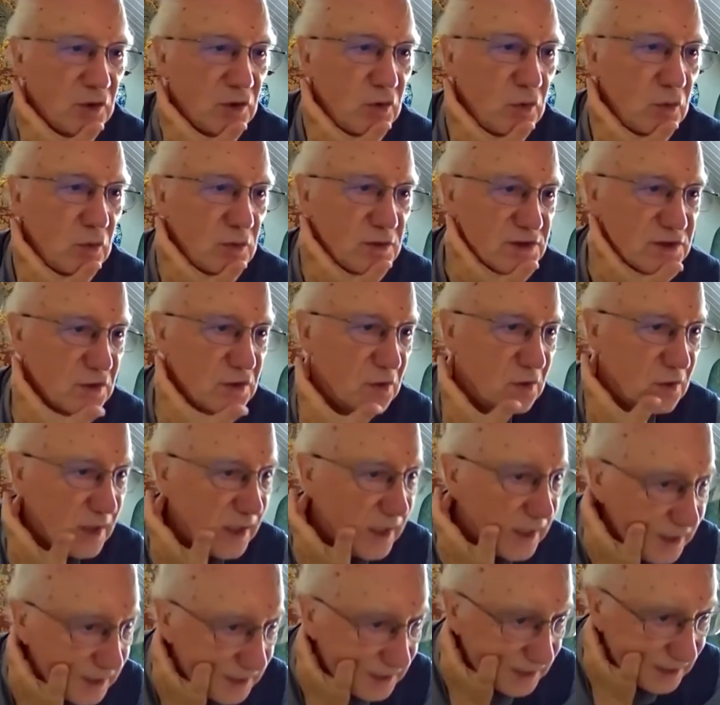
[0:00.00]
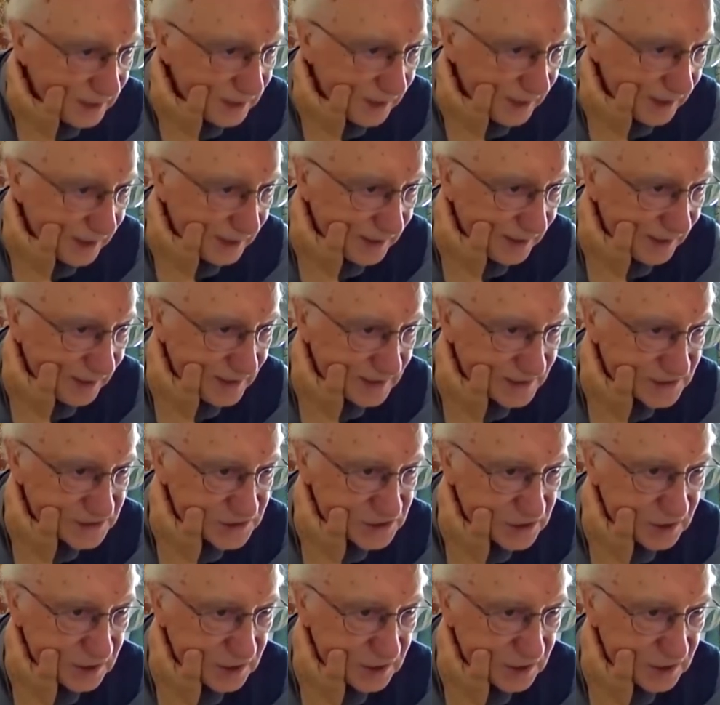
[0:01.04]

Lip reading: tools, okay, and let's,